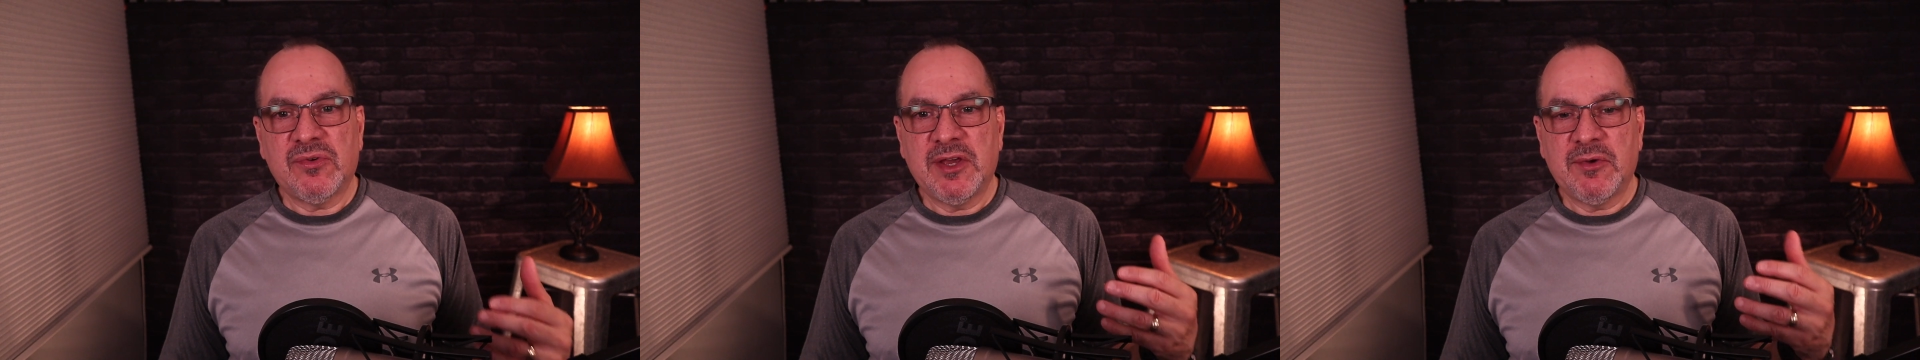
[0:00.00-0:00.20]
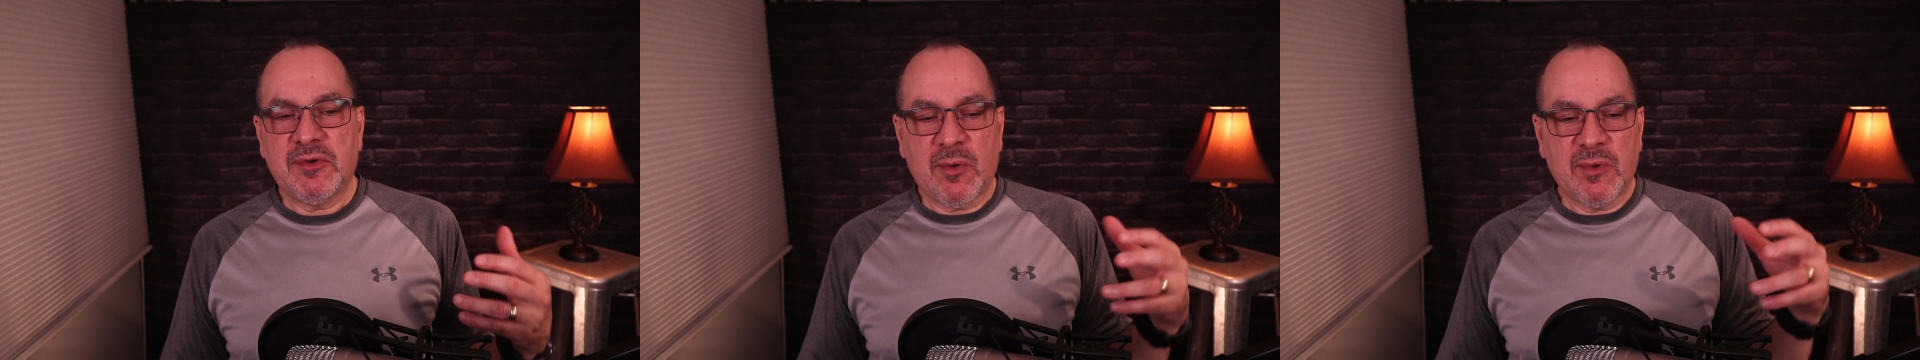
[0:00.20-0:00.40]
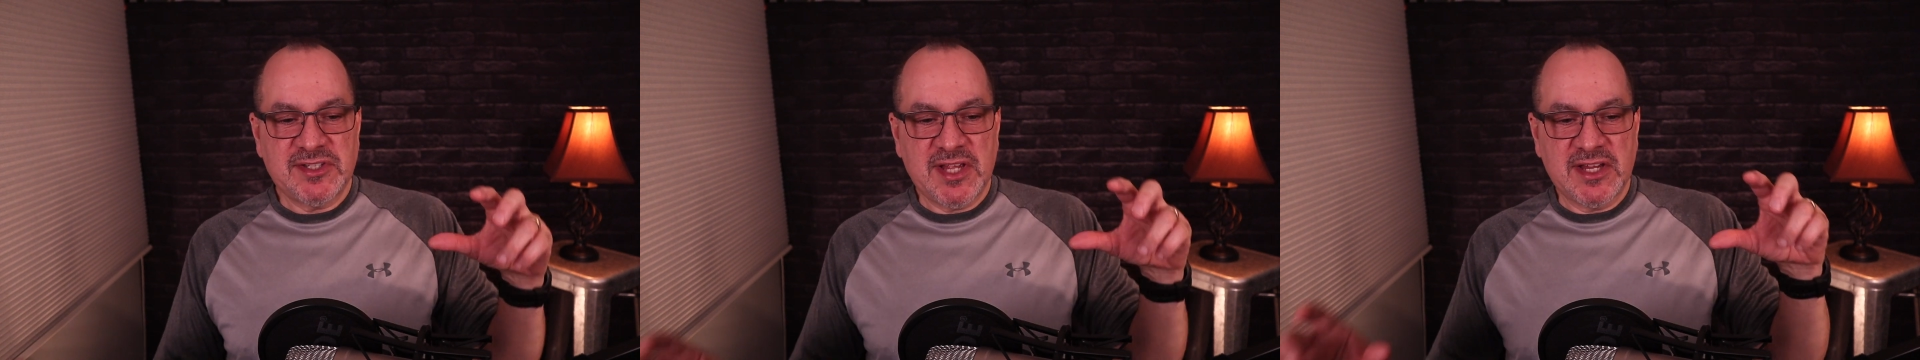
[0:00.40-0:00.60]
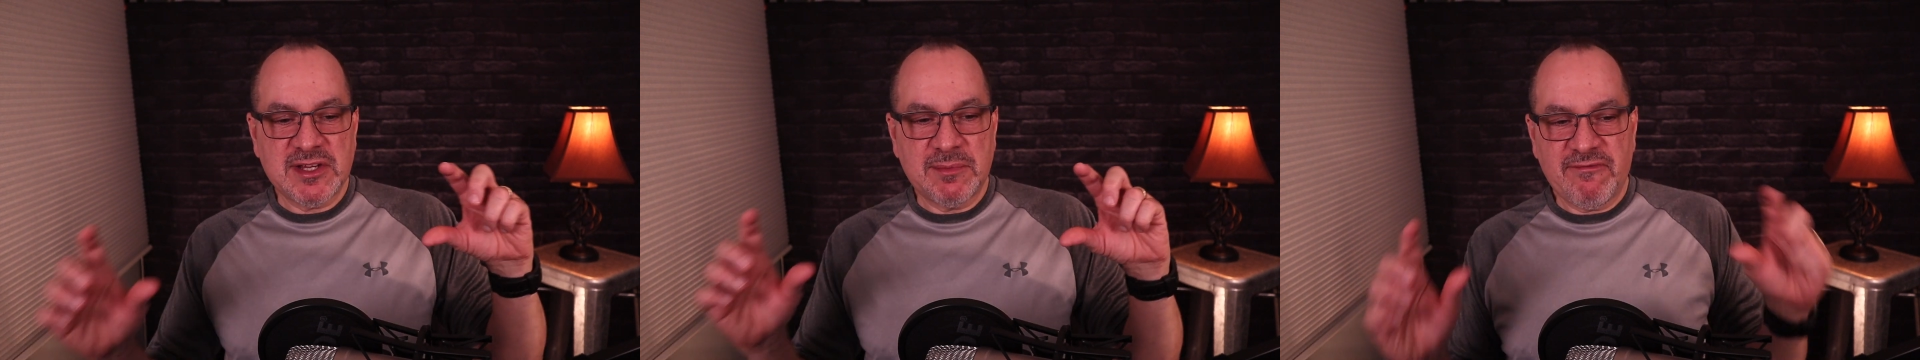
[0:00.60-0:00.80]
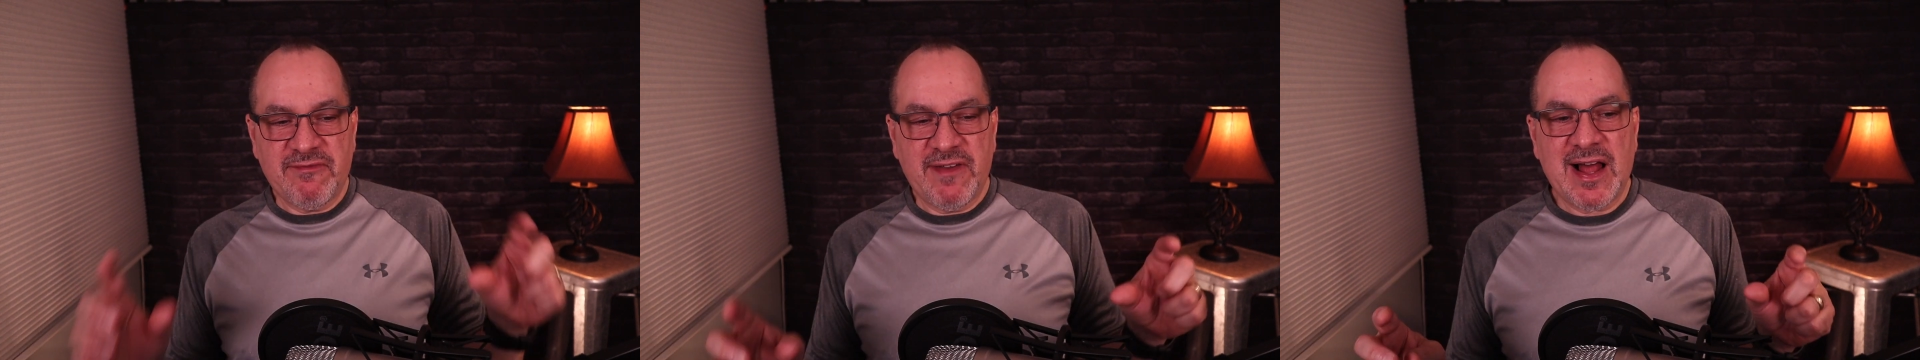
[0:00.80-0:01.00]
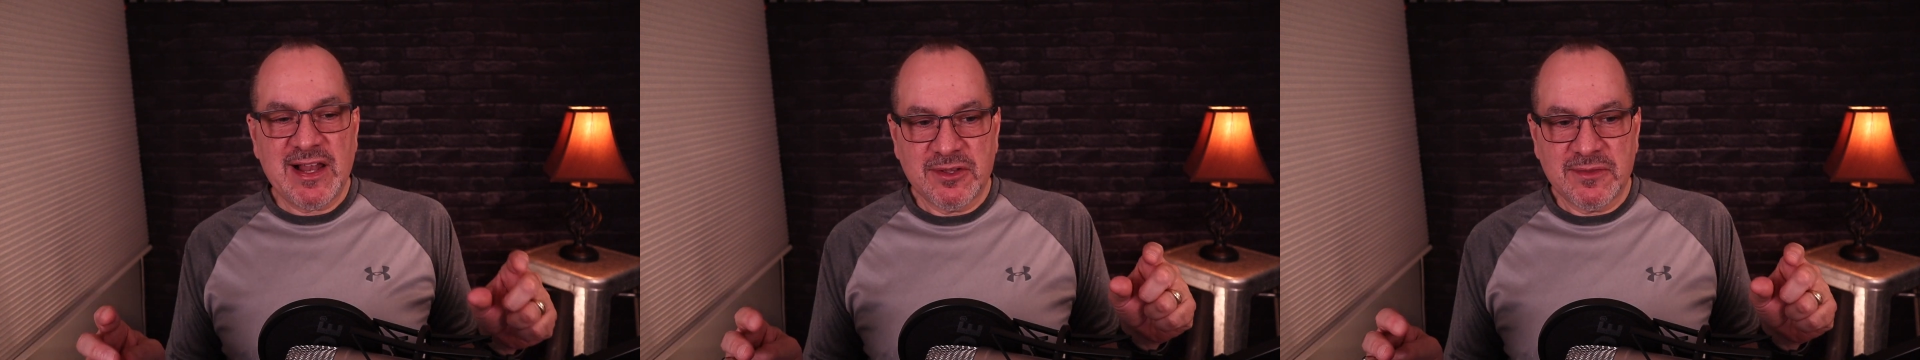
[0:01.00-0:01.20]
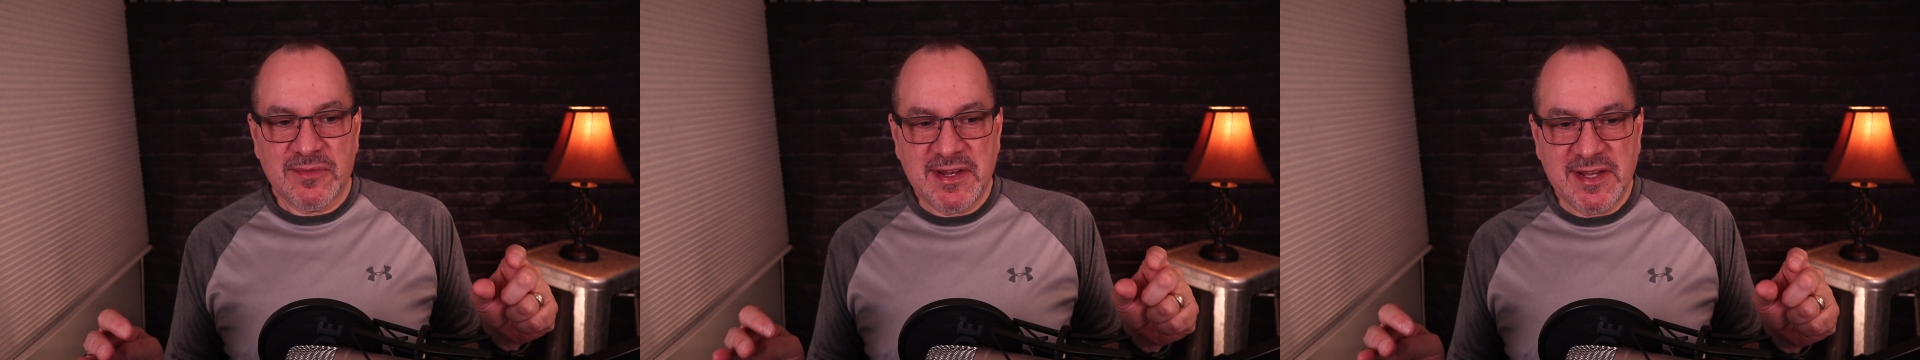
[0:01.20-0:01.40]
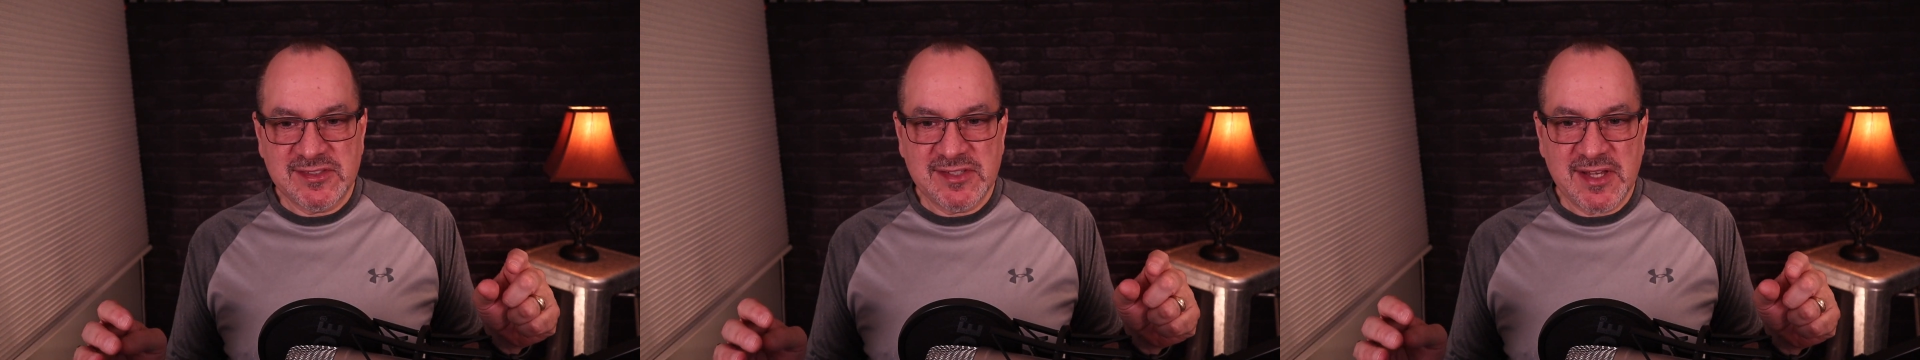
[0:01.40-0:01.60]
he would always teach them a value that
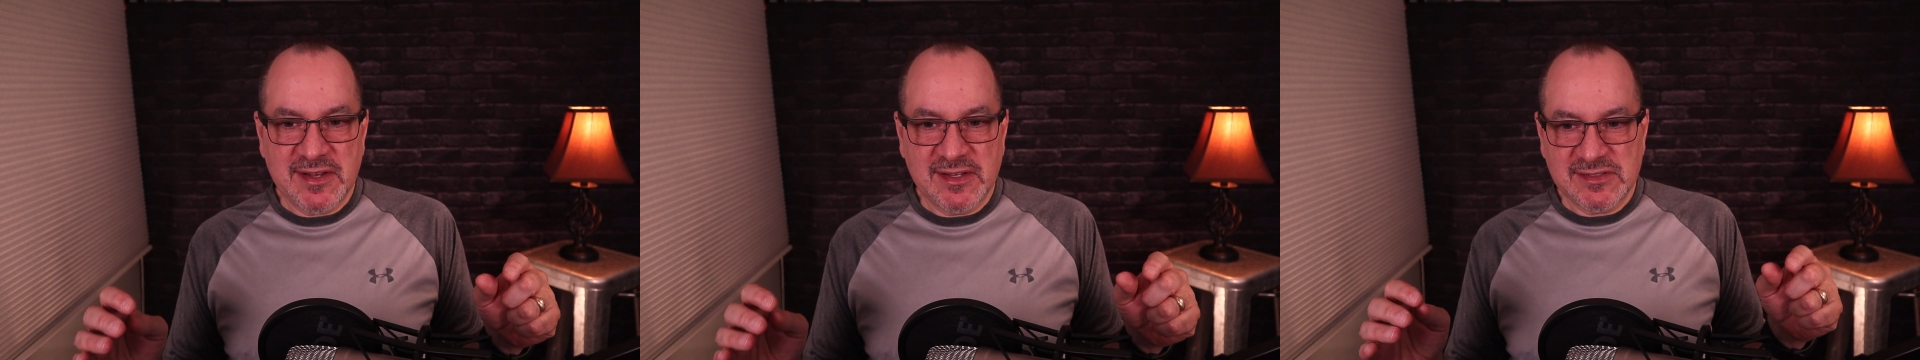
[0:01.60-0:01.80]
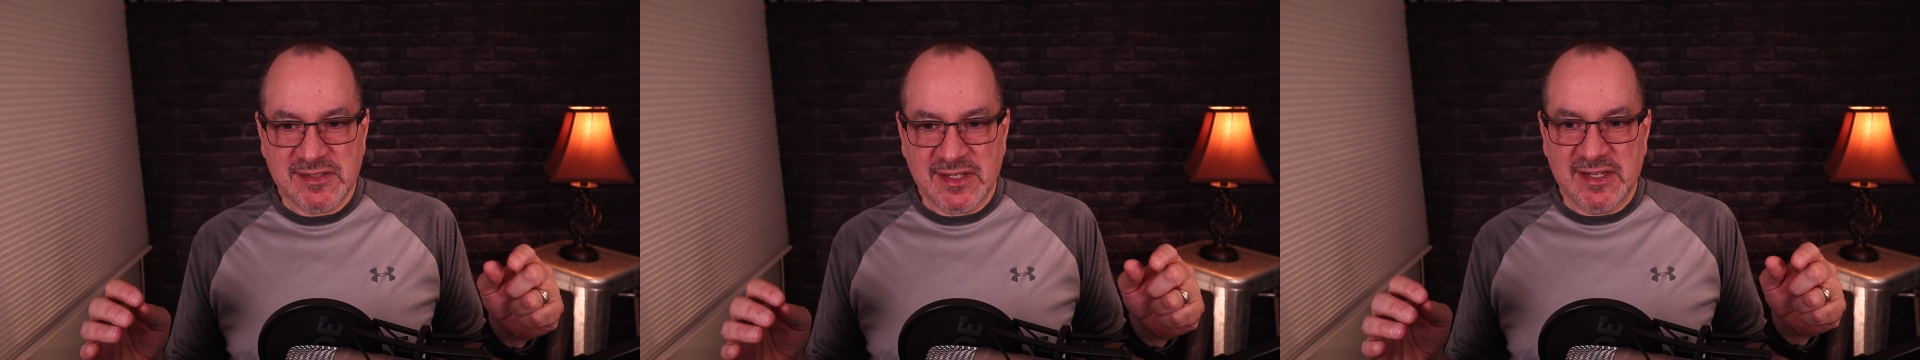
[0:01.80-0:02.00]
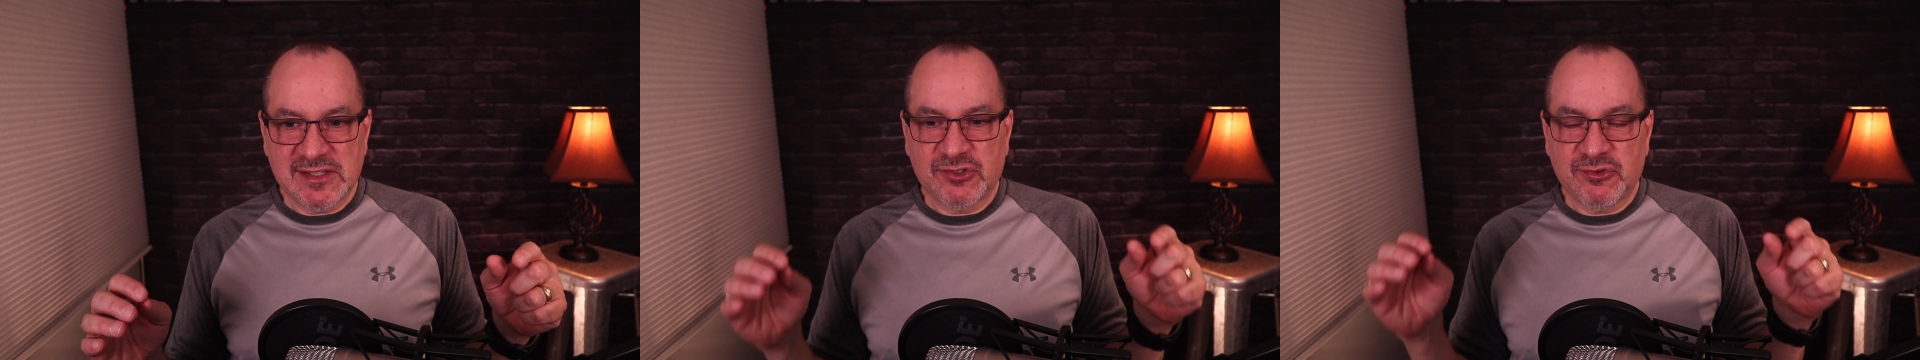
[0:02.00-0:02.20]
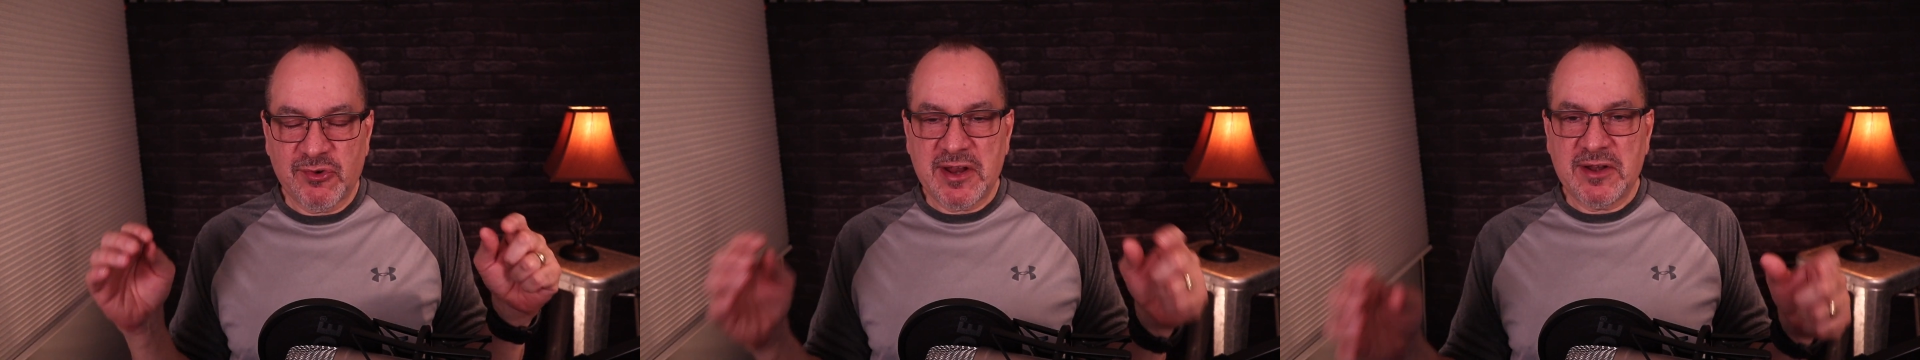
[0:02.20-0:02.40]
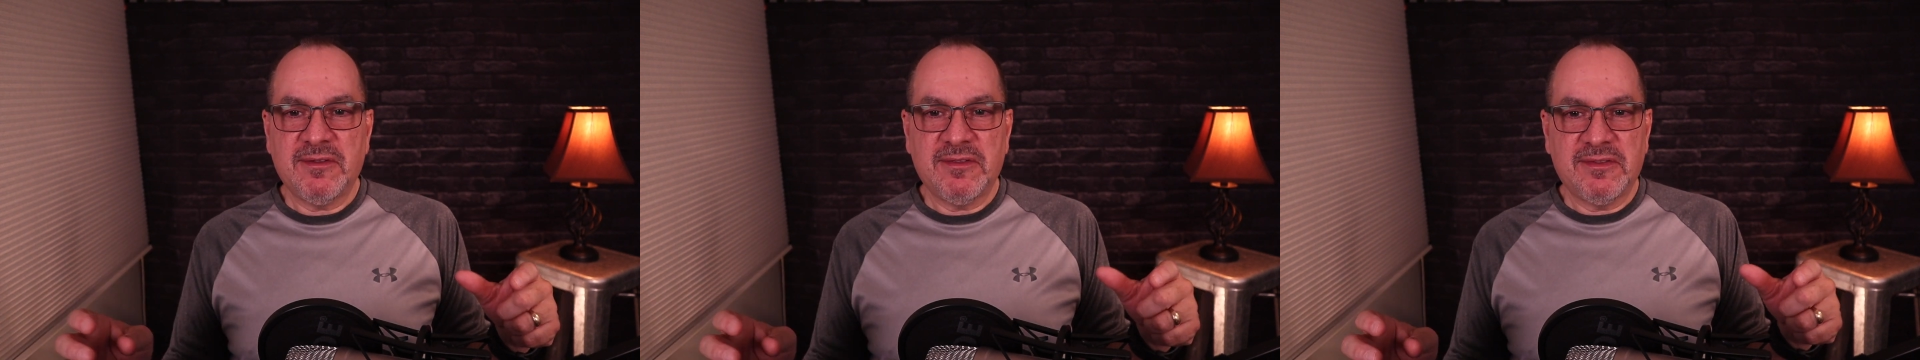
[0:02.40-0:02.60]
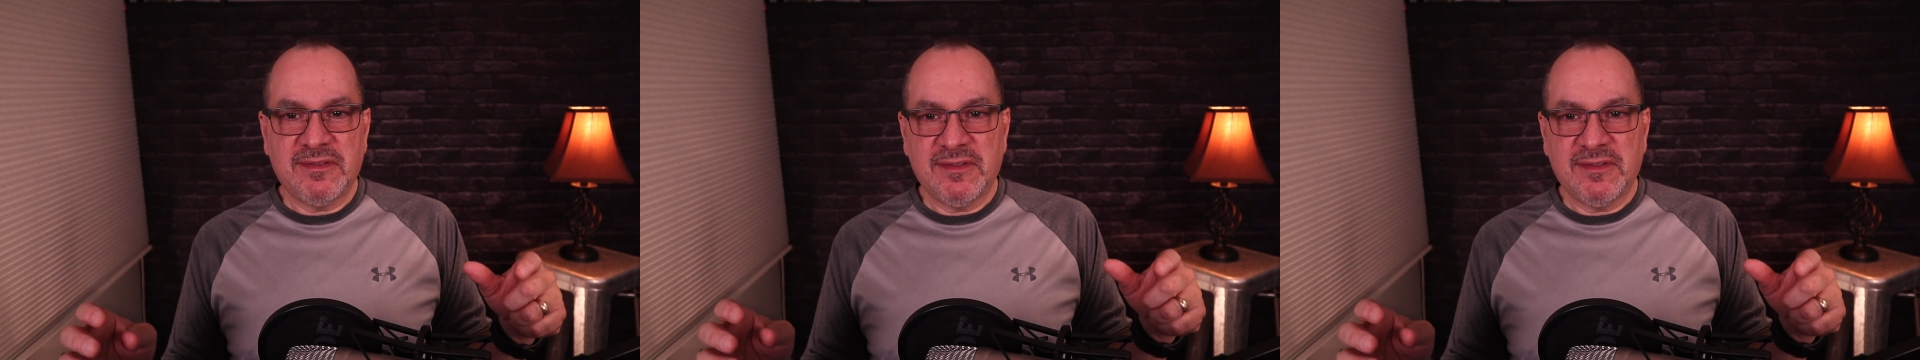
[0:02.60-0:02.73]
he said is is greater.